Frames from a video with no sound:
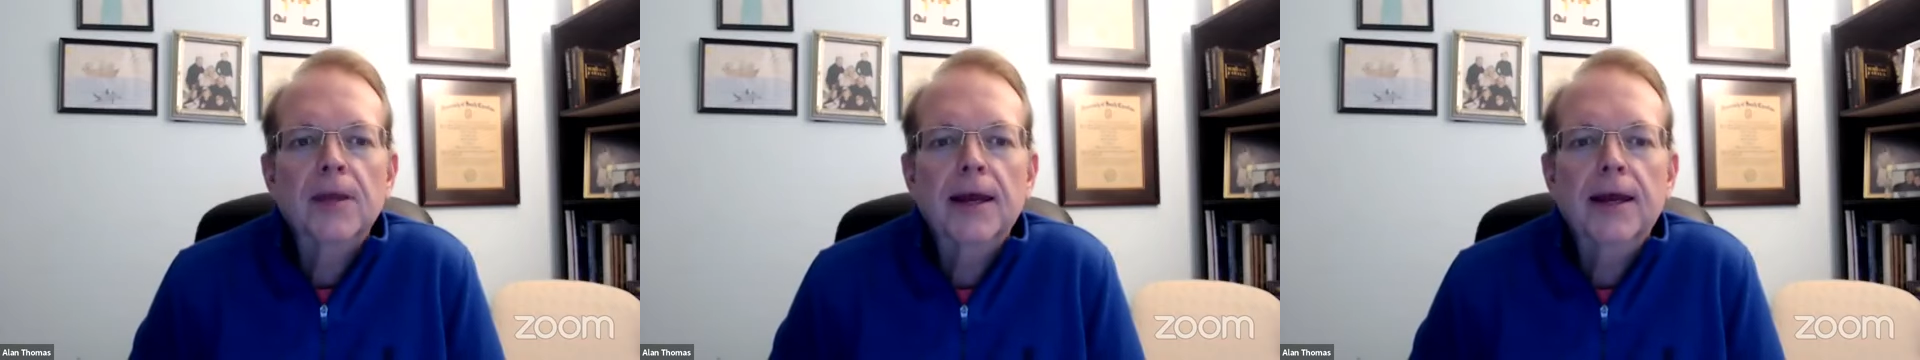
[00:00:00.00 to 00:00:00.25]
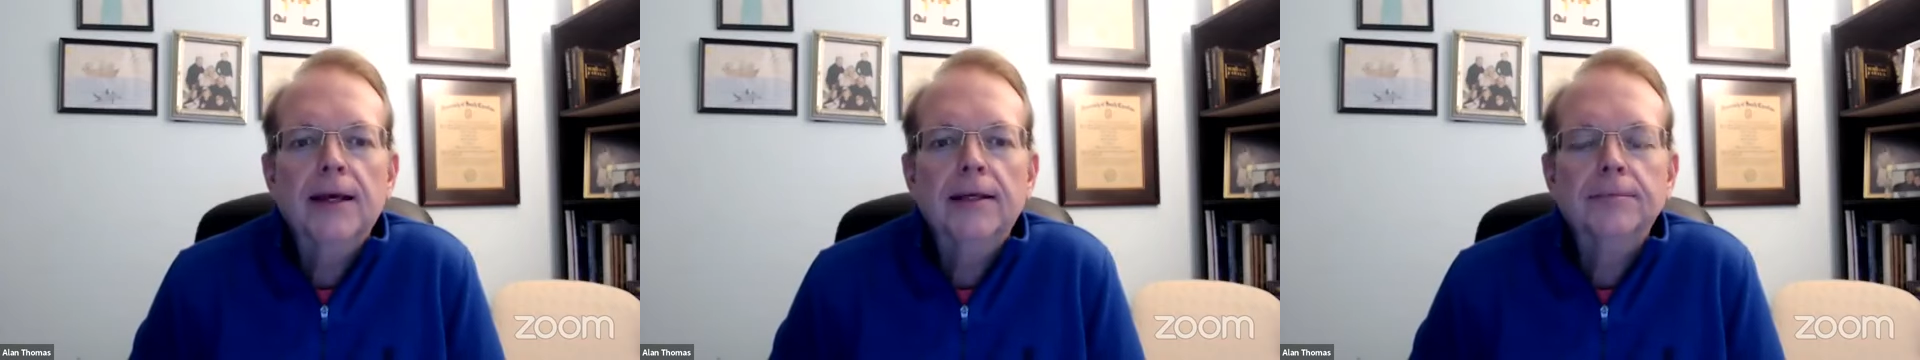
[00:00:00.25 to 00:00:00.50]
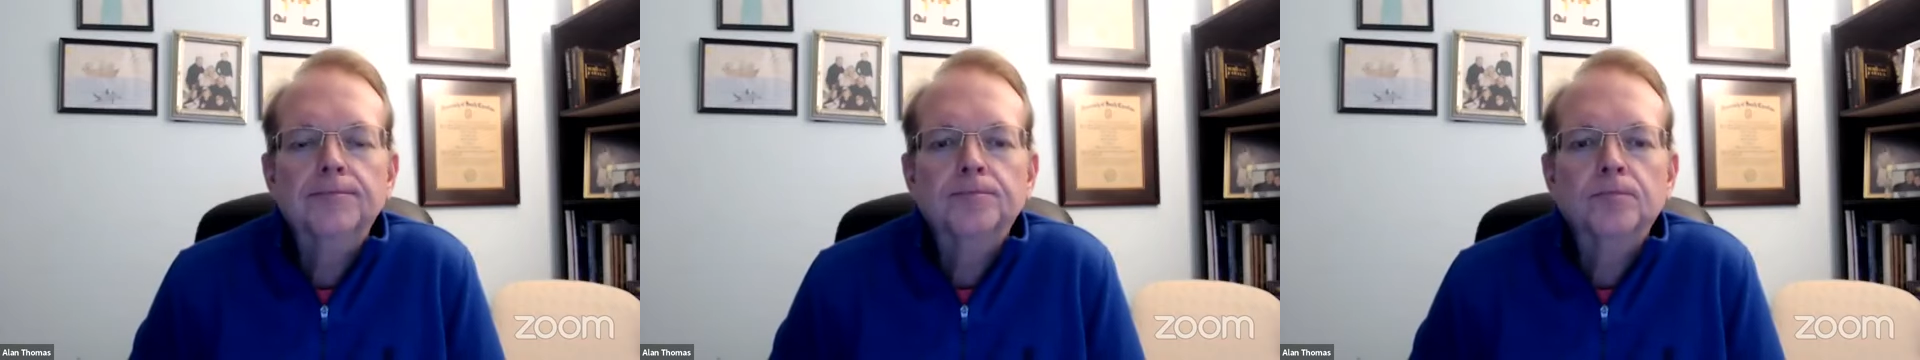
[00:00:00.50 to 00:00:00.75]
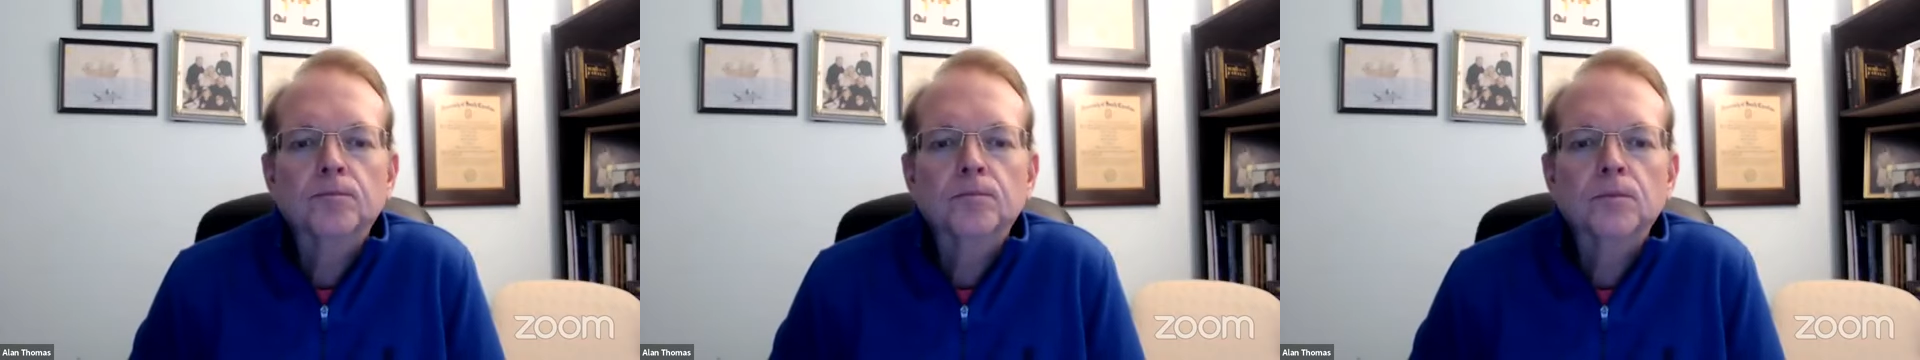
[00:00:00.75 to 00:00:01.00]

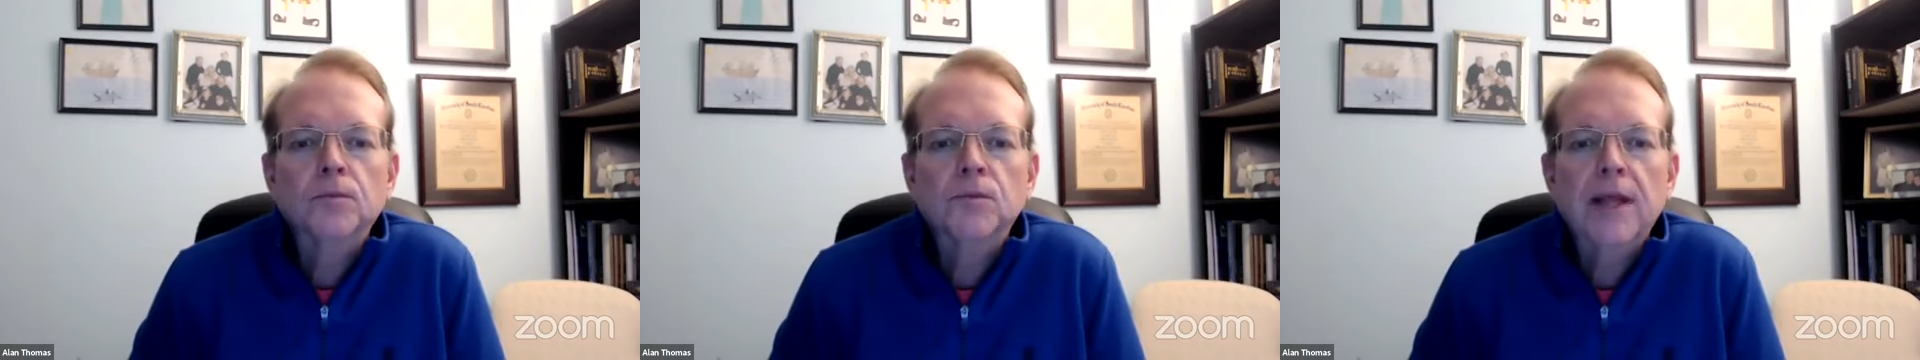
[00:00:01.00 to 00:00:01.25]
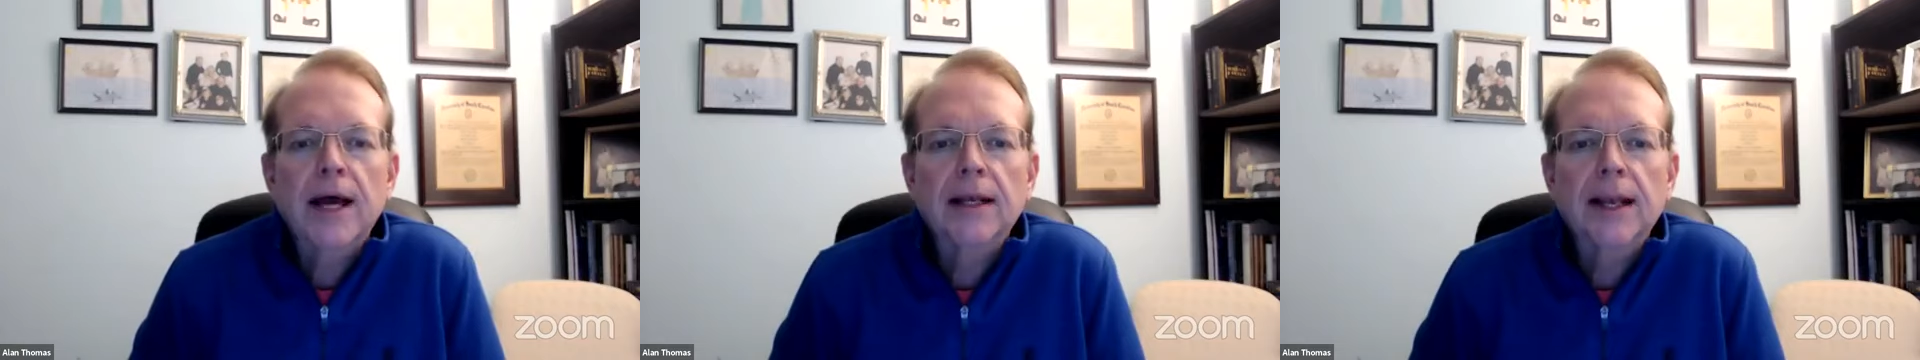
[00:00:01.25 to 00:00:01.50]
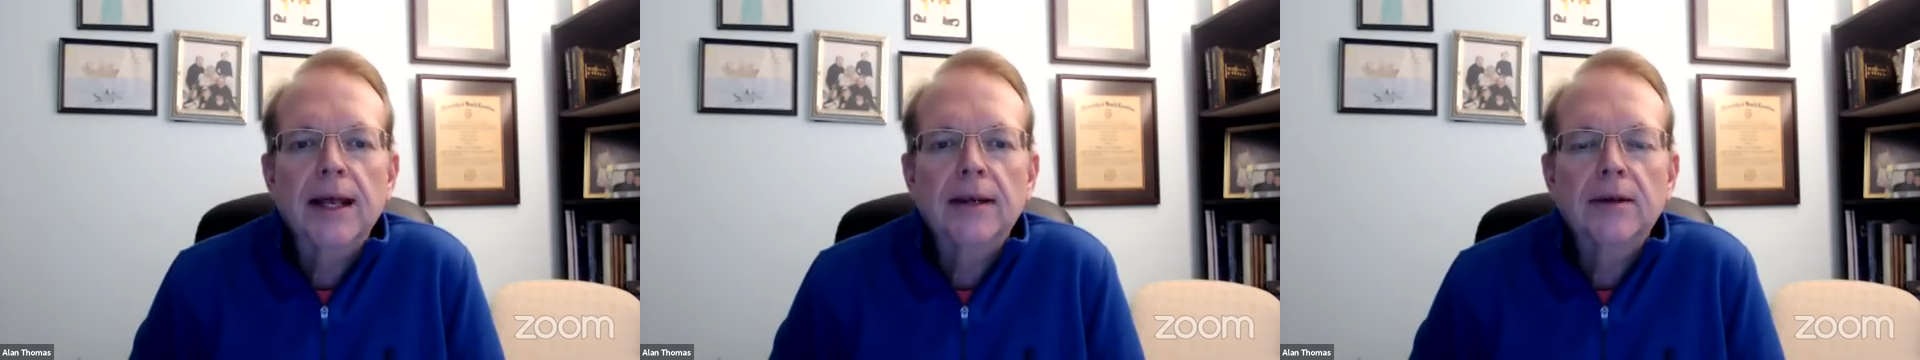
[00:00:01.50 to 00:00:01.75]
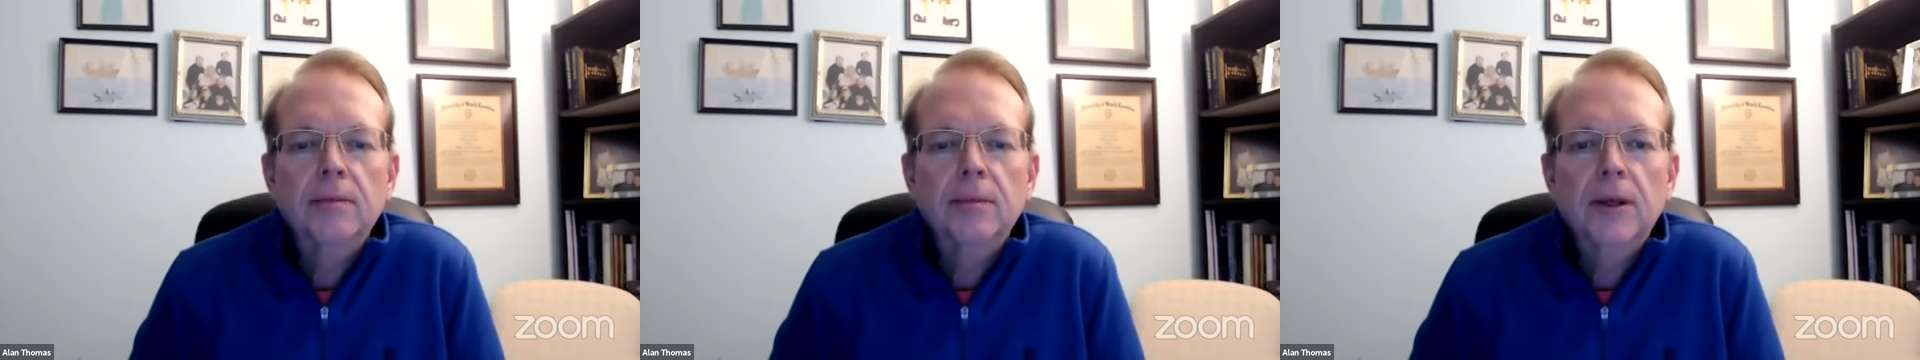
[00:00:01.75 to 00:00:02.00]
And that
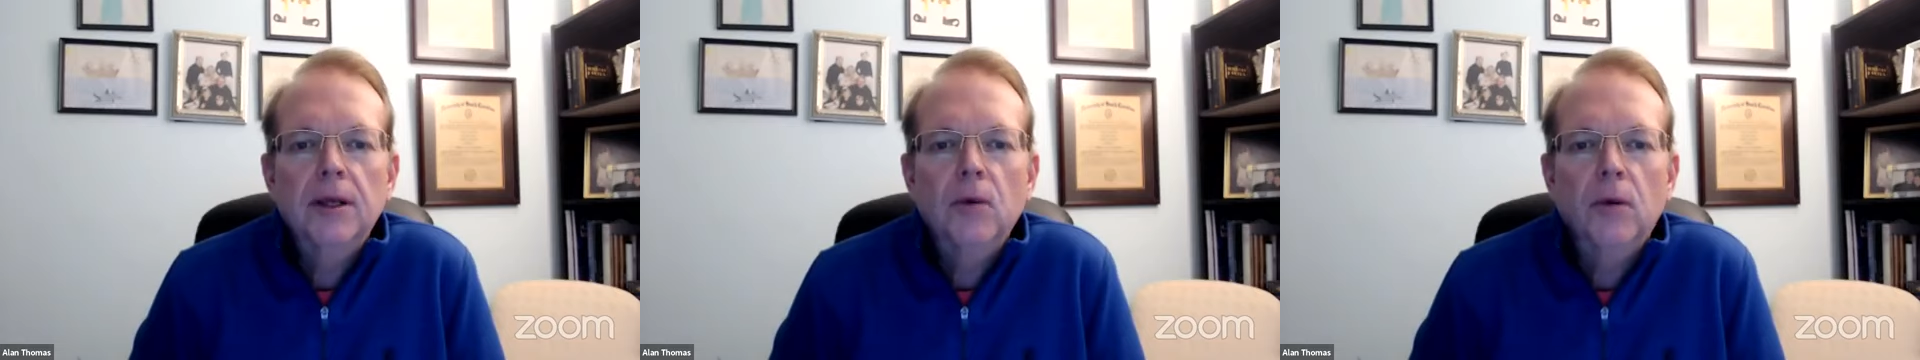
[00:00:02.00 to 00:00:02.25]
led to me